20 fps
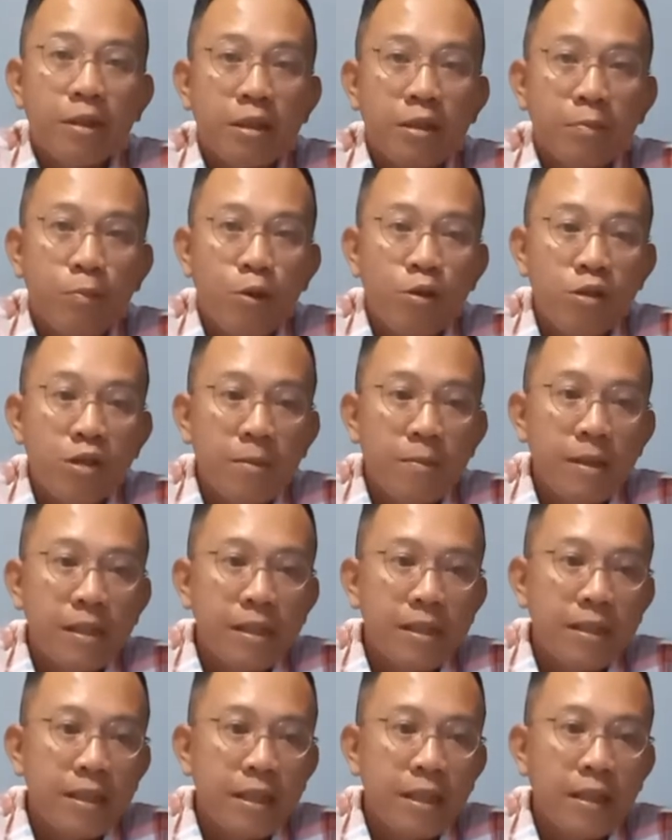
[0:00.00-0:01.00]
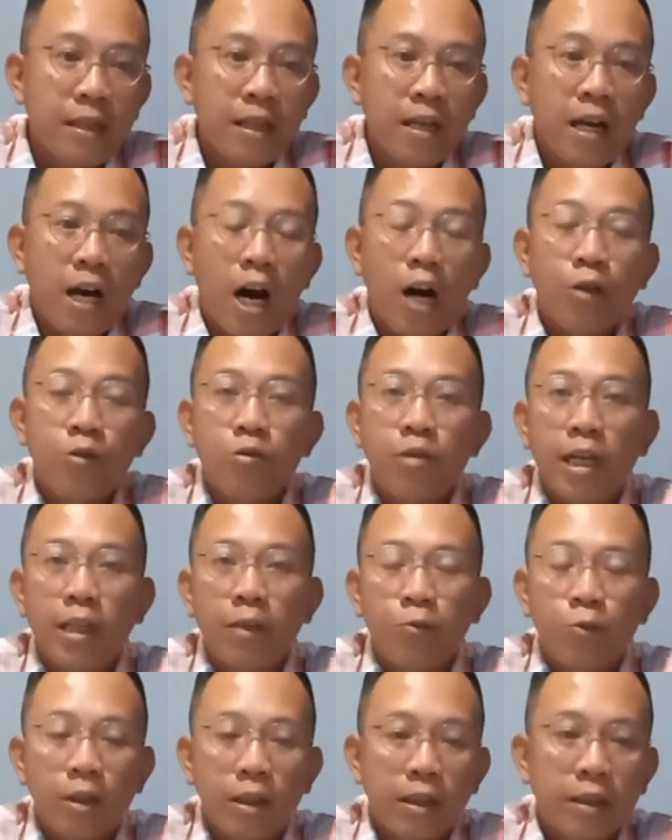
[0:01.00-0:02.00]
responsibility outside
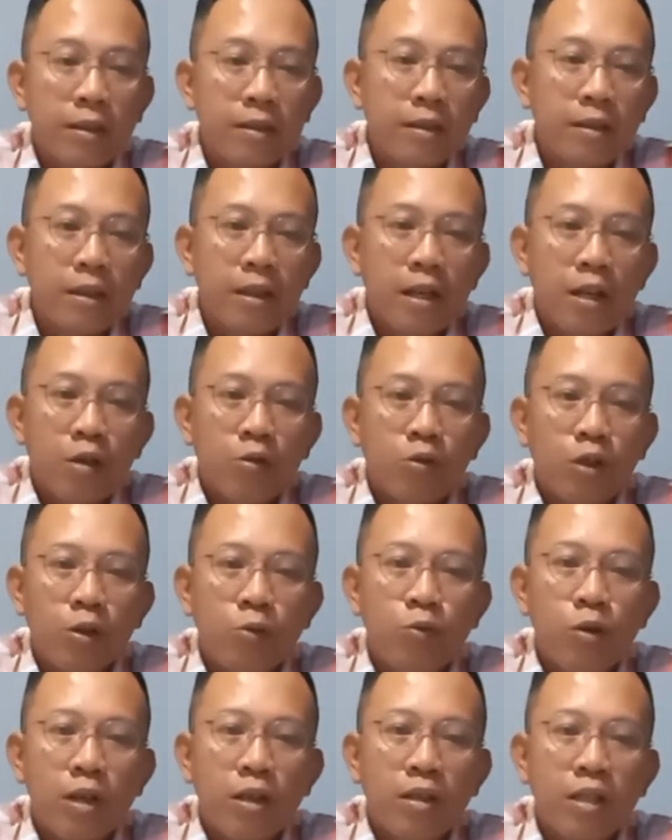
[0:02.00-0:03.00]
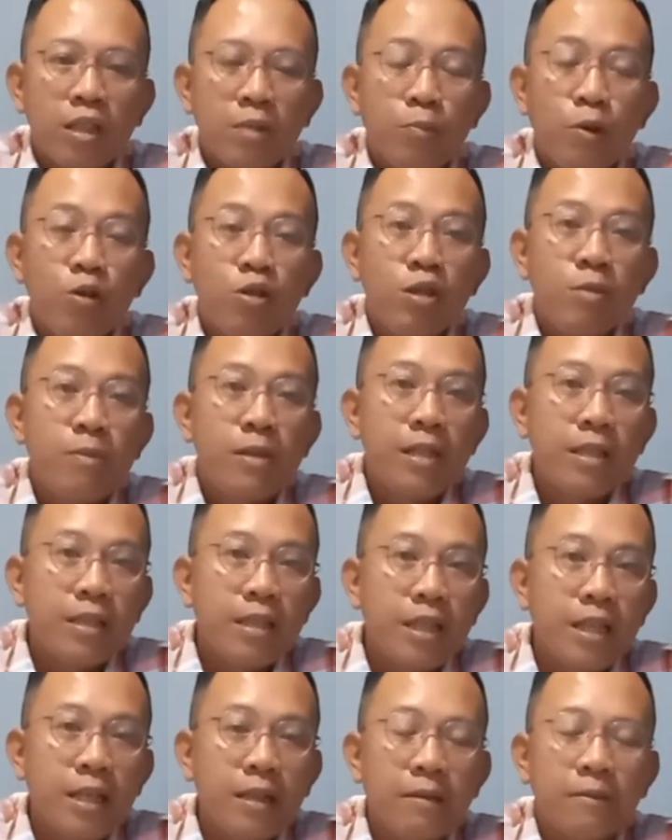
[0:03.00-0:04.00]
work. Non-work
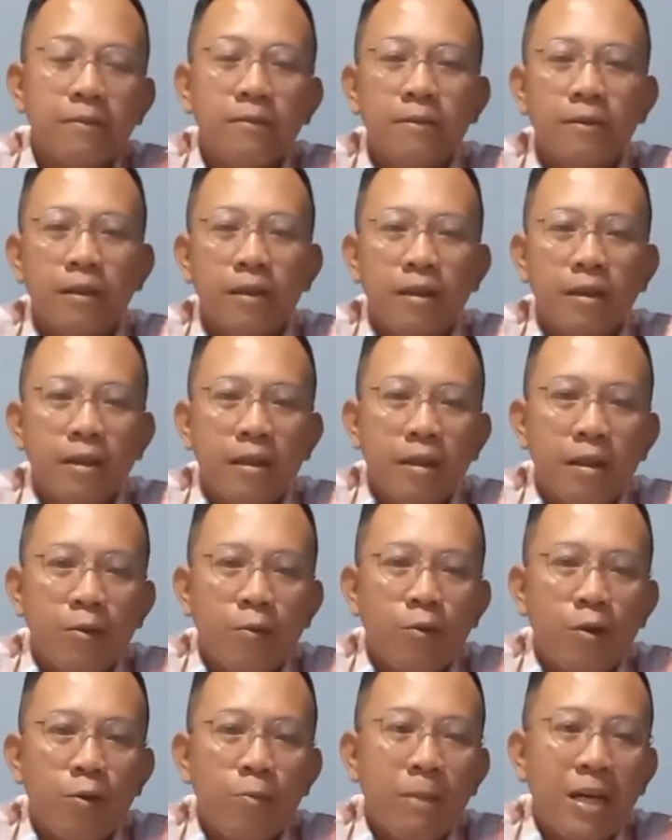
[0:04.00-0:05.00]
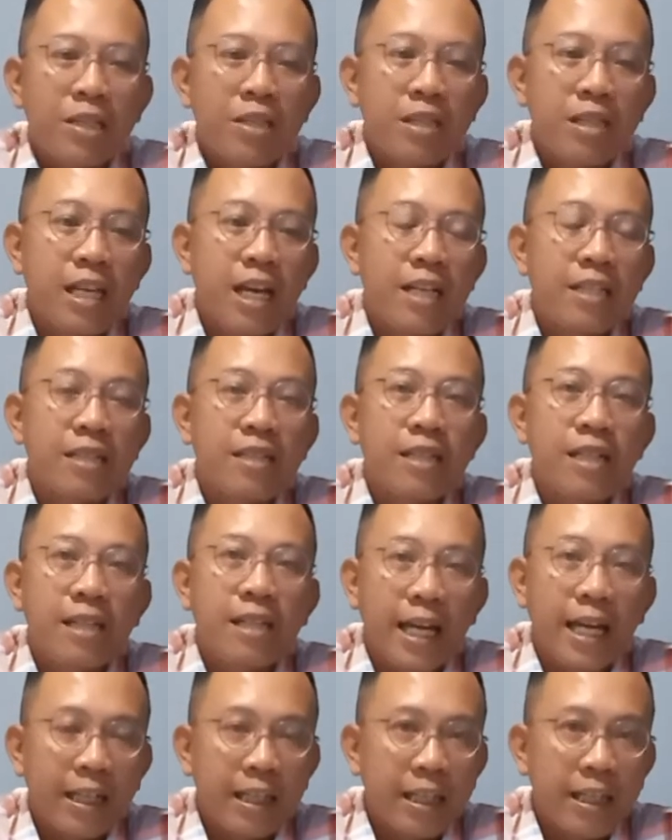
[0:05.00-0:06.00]
responsibility were much less
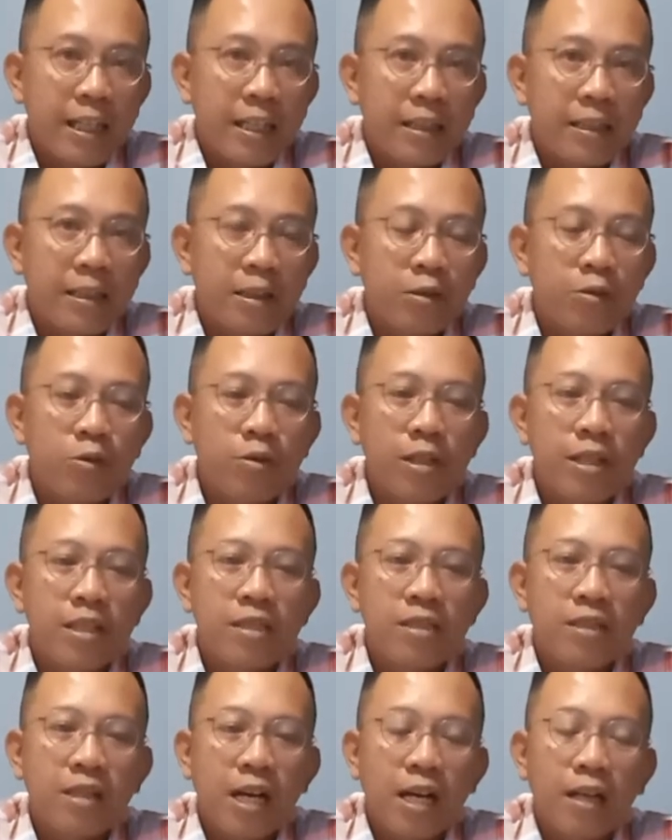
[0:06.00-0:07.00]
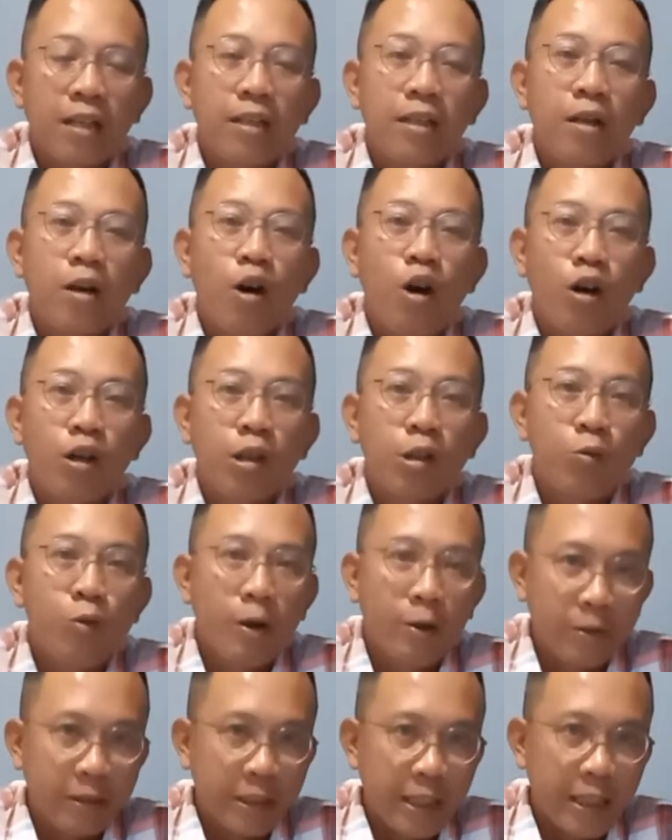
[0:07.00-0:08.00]
likely to distract on the
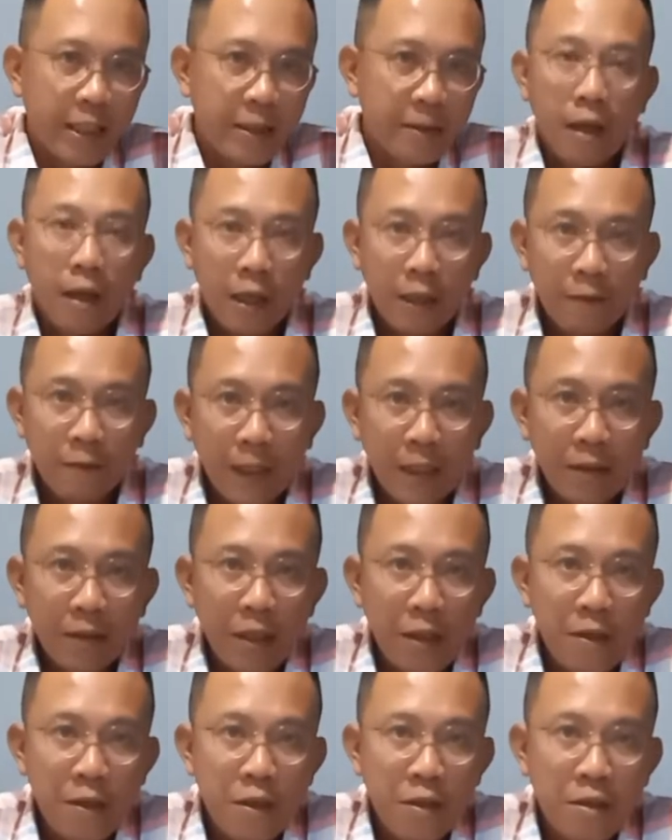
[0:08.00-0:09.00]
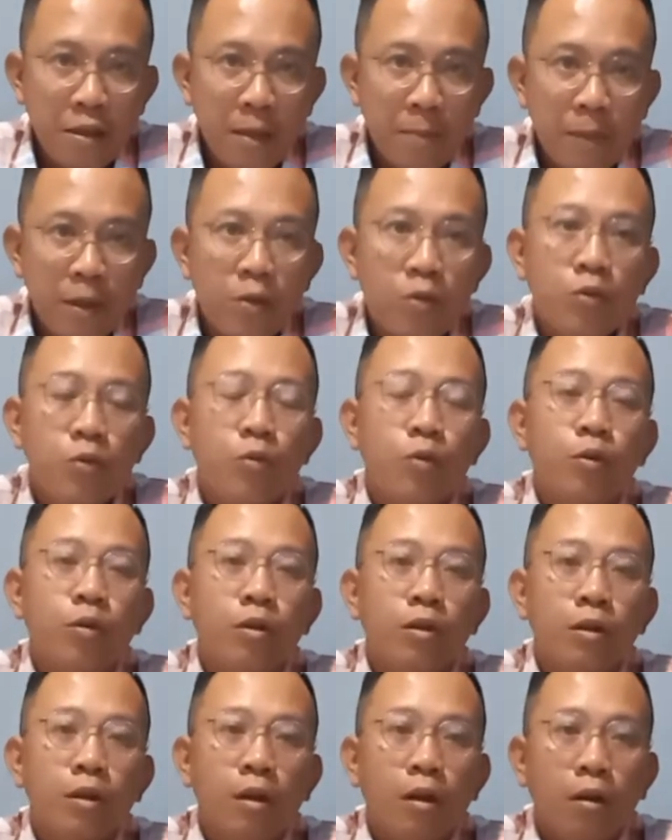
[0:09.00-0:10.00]
workday. Advantages number 2.
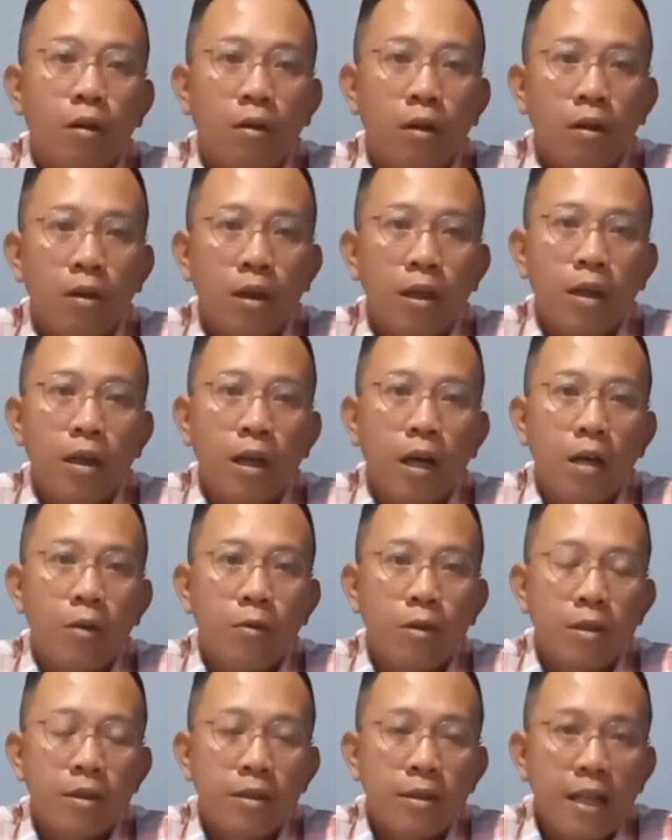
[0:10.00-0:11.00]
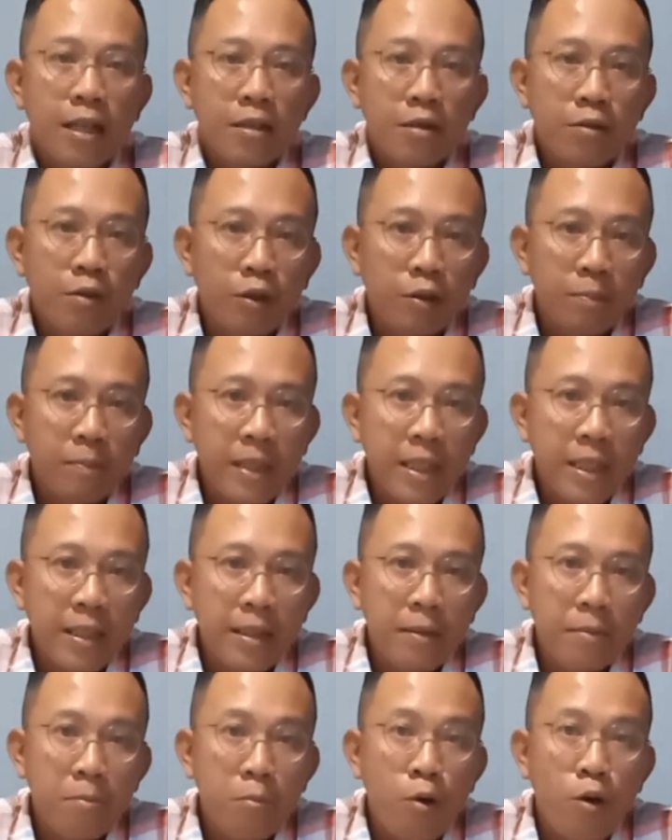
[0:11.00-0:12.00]
Longer hours does not mean
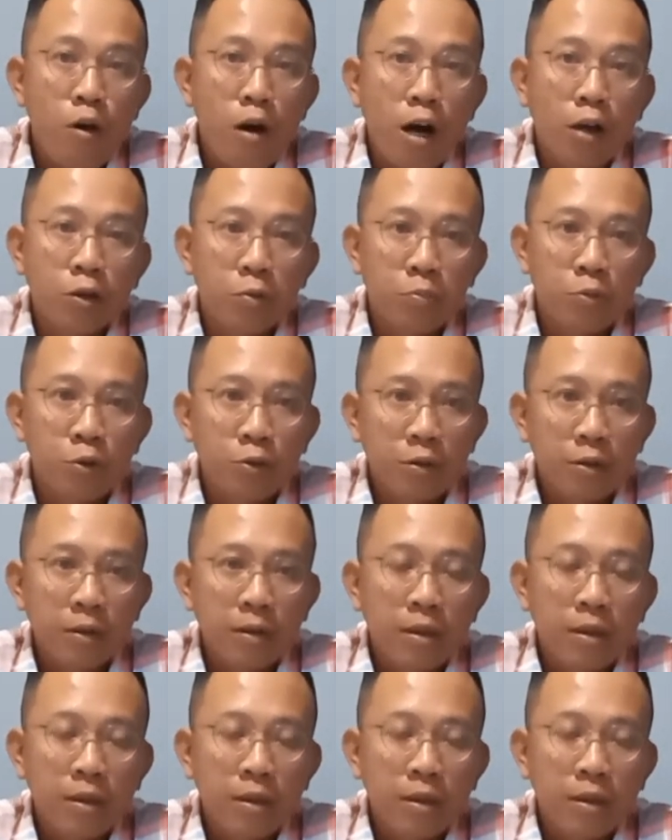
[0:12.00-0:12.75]
more output.